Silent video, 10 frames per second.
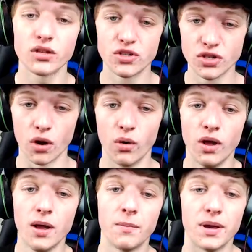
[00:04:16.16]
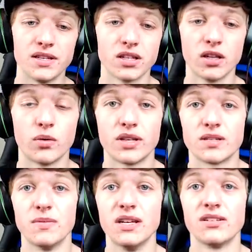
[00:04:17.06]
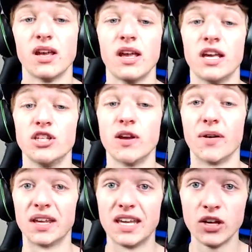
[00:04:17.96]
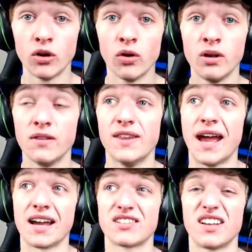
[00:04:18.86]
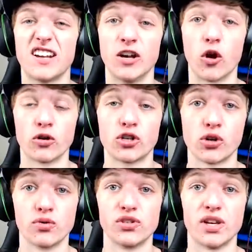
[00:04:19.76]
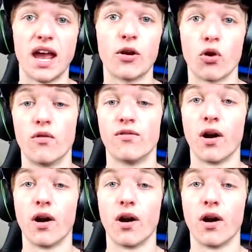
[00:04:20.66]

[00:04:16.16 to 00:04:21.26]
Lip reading: So basically what this means is you have a heal that acts like an archer's arrow